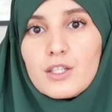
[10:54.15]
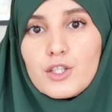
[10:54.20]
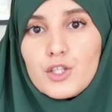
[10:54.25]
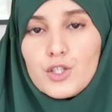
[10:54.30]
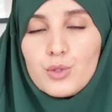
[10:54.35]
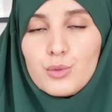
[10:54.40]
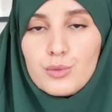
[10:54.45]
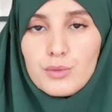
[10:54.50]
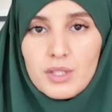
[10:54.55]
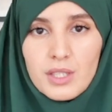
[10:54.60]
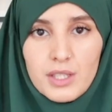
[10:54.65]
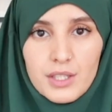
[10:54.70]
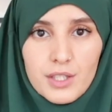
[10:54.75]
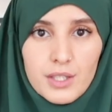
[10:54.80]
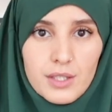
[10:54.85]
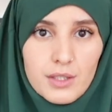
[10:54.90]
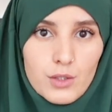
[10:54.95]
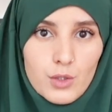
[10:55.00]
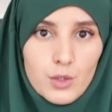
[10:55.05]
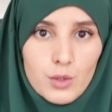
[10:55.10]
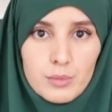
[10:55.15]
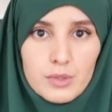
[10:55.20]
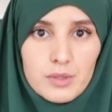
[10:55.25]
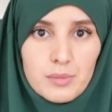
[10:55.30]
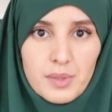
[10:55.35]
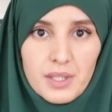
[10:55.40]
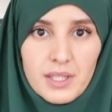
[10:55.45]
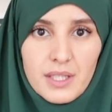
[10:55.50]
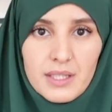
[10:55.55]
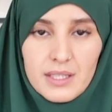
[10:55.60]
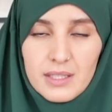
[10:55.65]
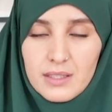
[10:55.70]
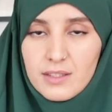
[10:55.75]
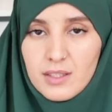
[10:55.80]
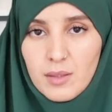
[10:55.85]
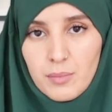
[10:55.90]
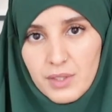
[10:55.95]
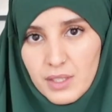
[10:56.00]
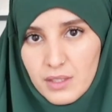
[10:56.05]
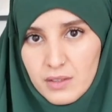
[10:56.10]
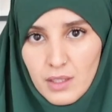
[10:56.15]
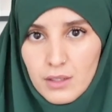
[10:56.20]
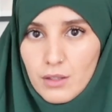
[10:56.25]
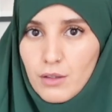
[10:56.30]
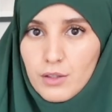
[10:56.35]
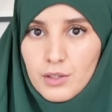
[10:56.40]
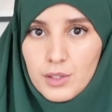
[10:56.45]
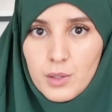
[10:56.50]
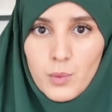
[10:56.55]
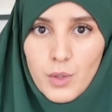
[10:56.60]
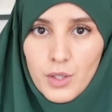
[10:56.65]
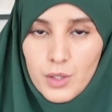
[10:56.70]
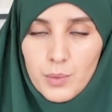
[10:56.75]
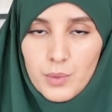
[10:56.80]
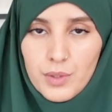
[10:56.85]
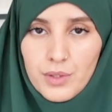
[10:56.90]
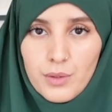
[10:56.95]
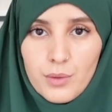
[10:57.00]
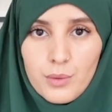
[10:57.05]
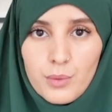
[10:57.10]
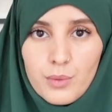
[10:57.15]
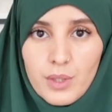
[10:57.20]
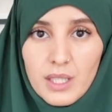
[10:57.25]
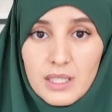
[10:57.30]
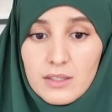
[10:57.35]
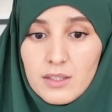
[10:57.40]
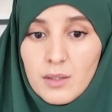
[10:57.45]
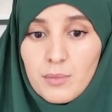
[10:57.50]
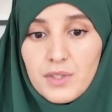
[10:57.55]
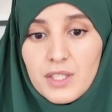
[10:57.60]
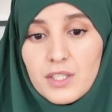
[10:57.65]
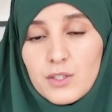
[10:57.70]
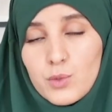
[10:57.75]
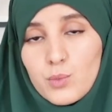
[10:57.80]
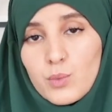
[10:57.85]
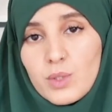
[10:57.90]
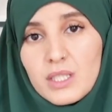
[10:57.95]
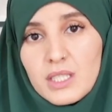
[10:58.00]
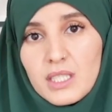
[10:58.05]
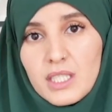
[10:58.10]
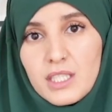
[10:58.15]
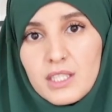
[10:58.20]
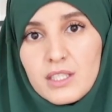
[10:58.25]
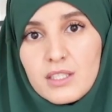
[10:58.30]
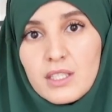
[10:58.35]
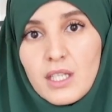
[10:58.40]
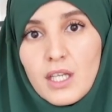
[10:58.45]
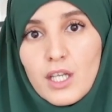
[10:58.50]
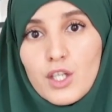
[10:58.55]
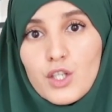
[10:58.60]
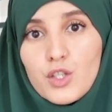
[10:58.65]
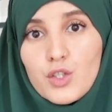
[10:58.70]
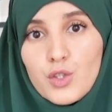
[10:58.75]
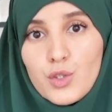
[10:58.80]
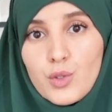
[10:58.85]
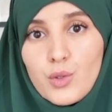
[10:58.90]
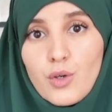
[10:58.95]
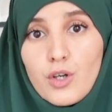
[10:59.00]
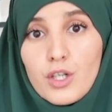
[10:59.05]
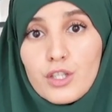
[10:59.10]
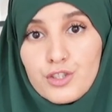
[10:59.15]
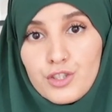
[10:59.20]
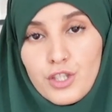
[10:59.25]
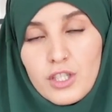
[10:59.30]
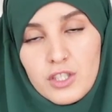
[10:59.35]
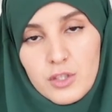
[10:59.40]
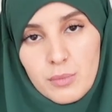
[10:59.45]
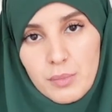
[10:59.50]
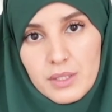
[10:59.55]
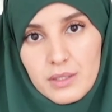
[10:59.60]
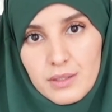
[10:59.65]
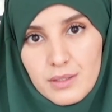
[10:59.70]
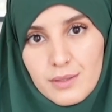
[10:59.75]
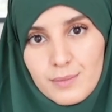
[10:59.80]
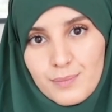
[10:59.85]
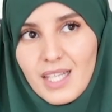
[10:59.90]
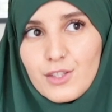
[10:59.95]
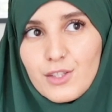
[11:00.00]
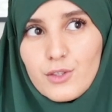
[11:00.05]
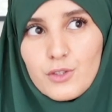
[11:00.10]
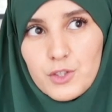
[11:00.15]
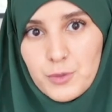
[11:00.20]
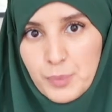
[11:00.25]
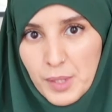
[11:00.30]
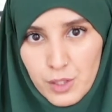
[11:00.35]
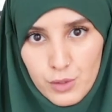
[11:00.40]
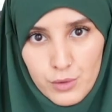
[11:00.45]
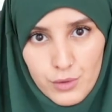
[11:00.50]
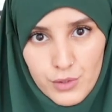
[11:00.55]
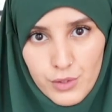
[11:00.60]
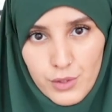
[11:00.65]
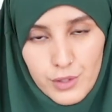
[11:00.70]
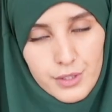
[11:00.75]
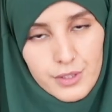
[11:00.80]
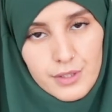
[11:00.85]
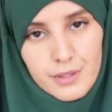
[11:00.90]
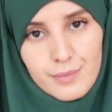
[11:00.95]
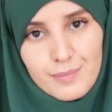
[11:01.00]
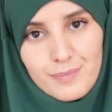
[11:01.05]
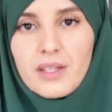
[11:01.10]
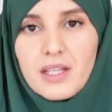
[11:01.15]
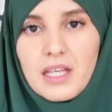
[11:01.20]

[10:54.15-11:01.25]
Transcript: a unique human being, and some things are not going to work with you, and some things will need your adjustment your special sauce.